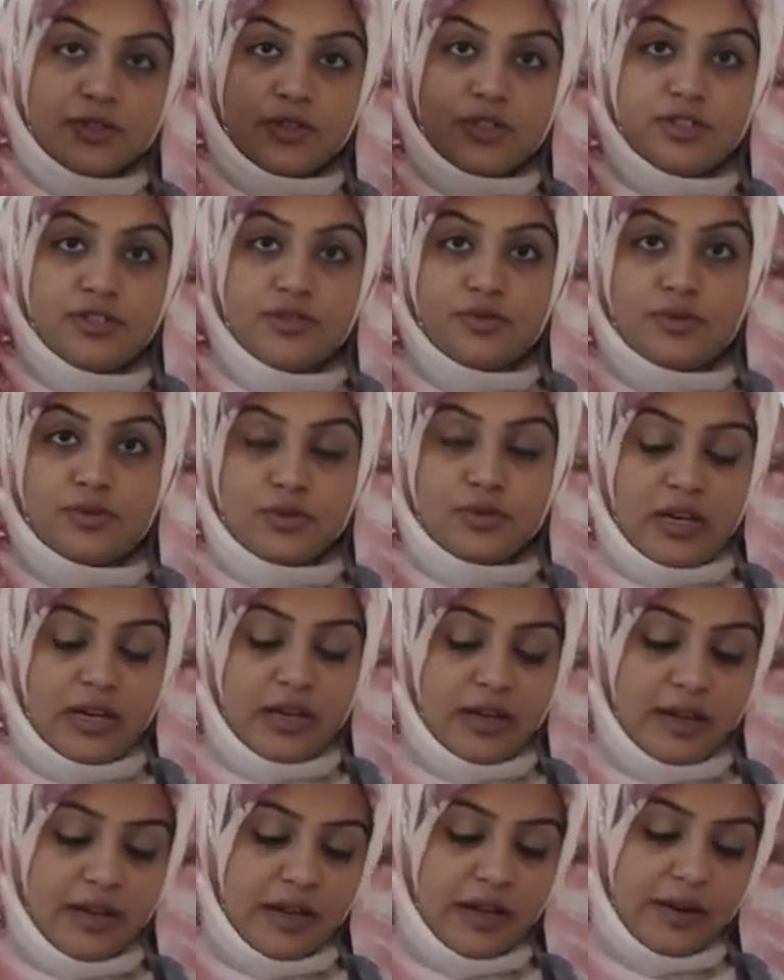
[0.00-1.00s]
to draw
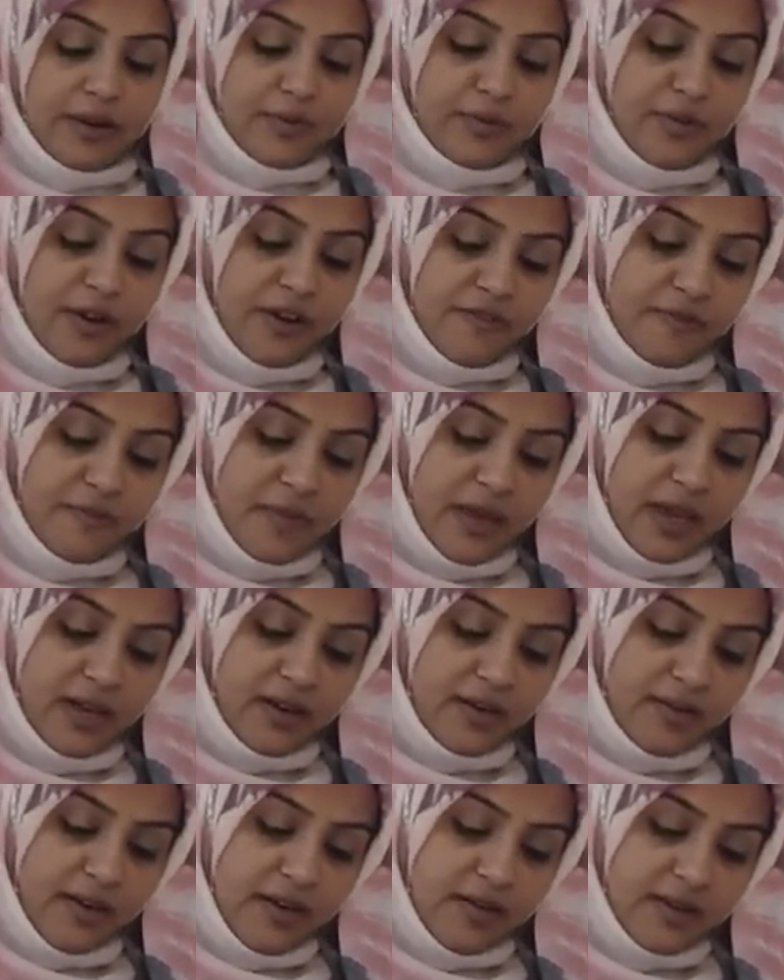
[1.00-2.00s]
a rough
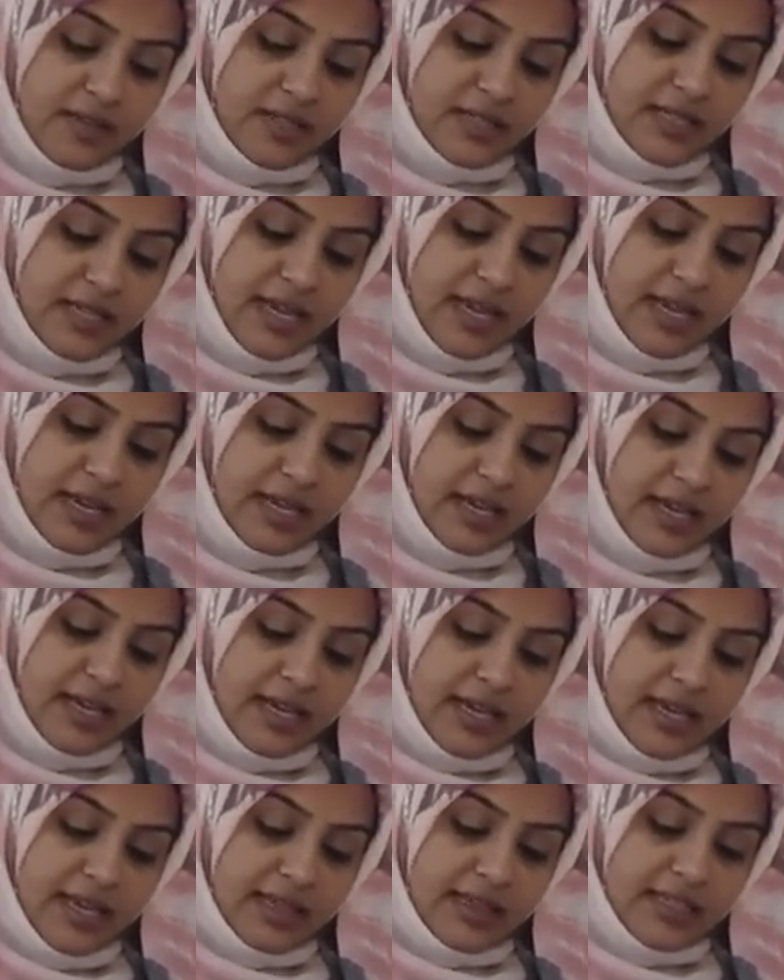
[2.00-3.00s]
mane around his neck,
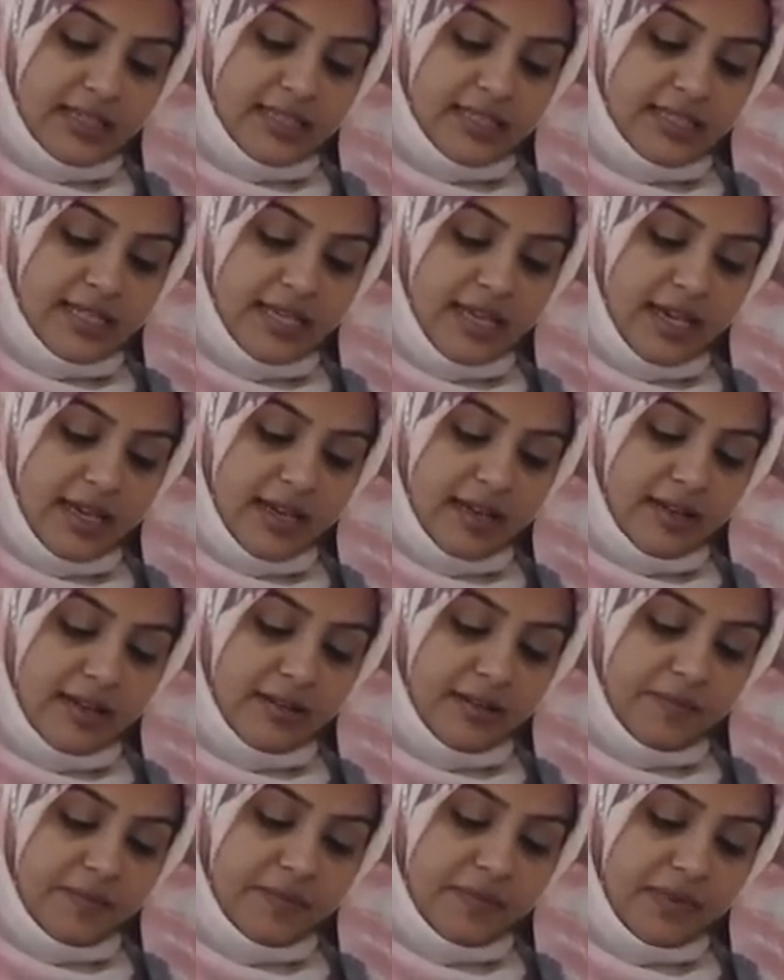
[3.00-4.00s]
the
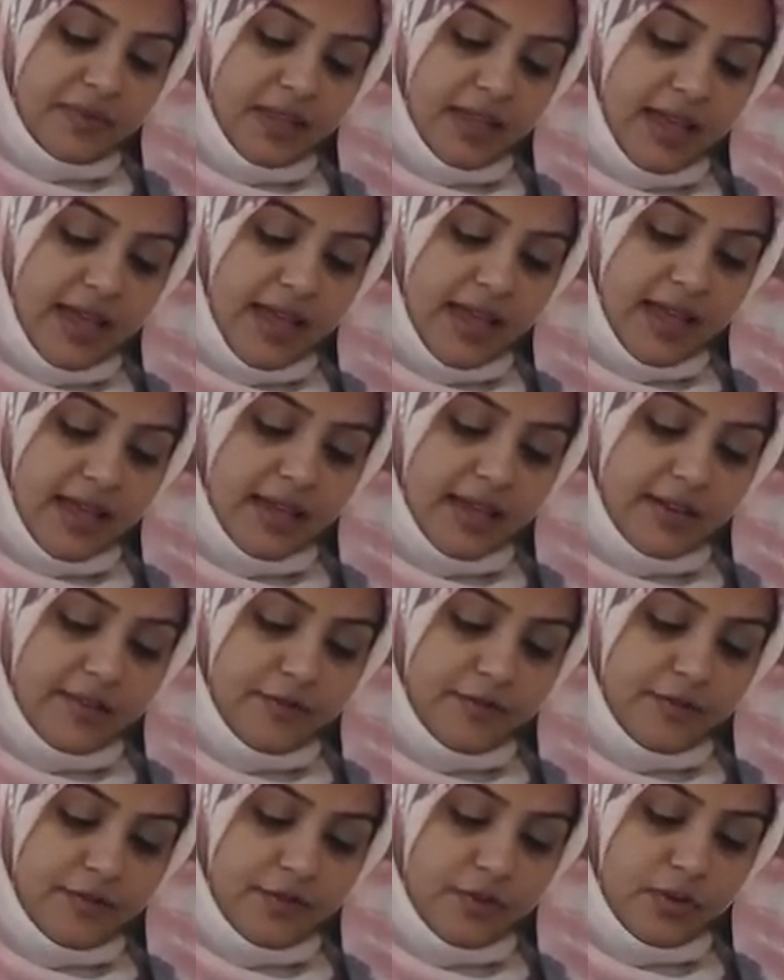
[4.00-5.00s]
tail, and
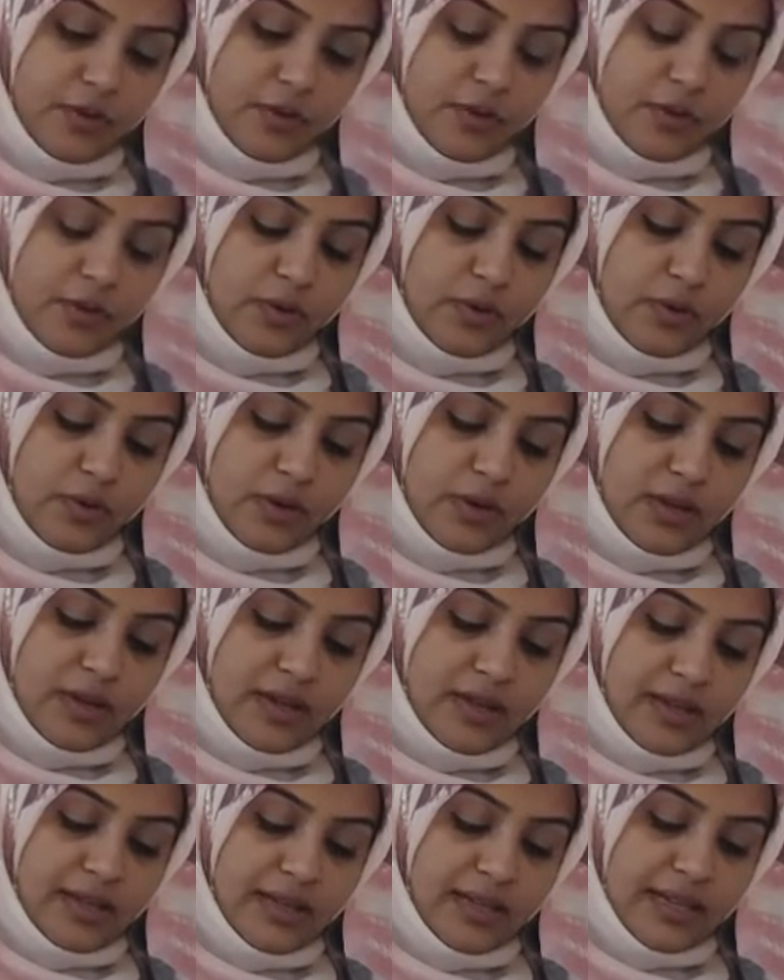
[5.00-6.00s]
4
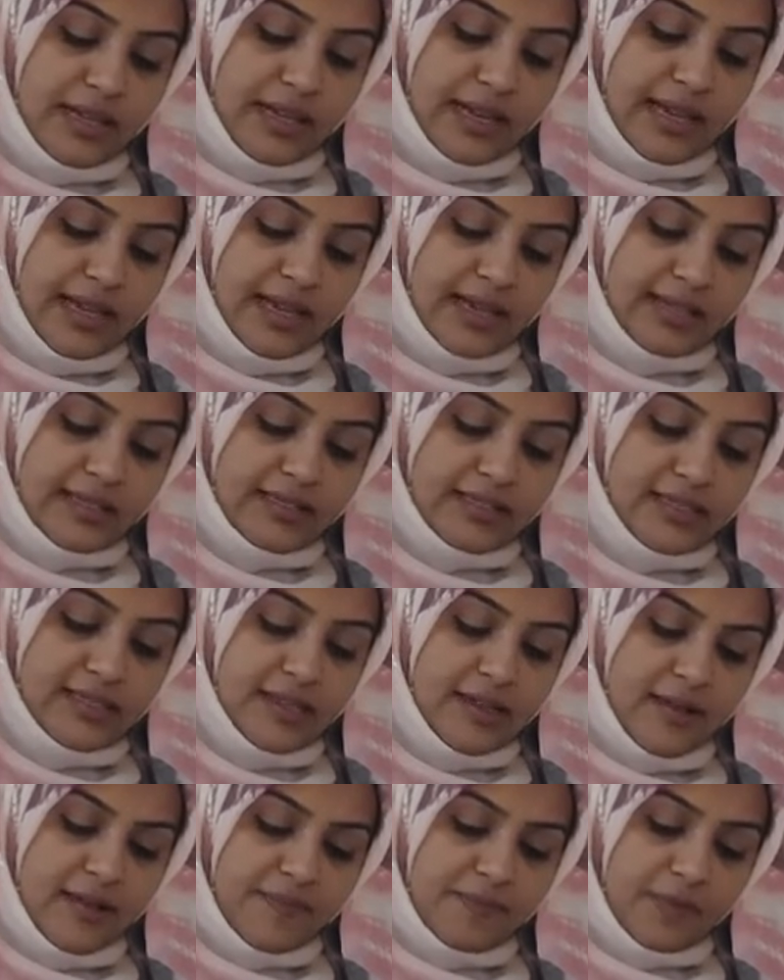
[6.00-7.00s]
legs.
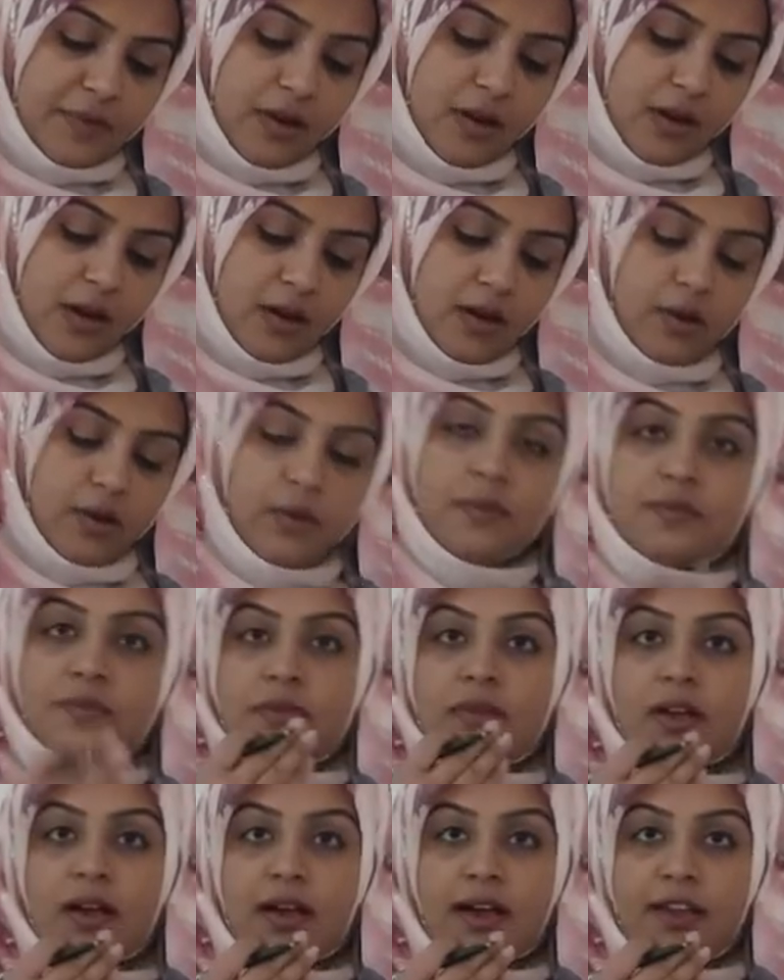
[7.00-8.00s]
Uh-oh,
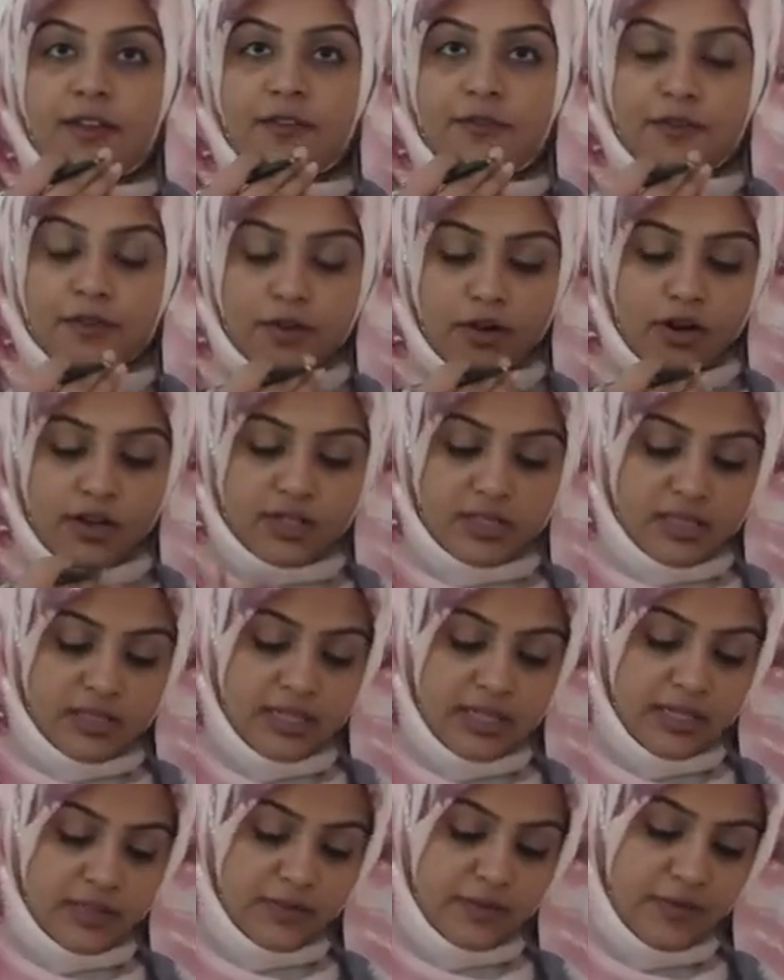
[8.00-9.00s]
I forgot
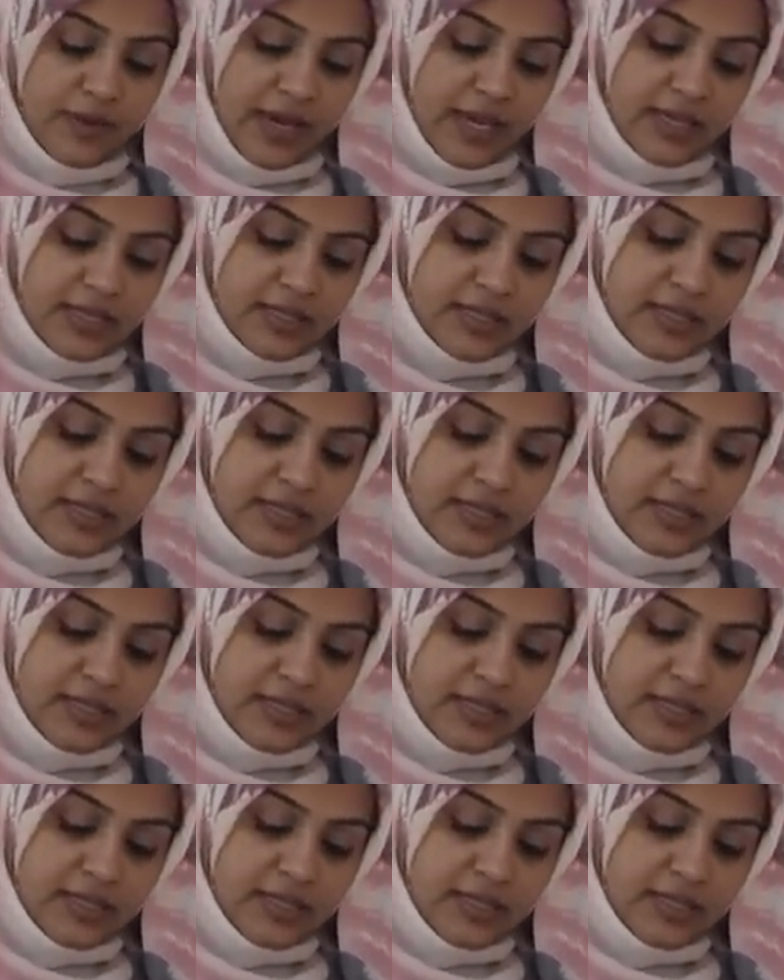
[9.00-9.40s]
his face.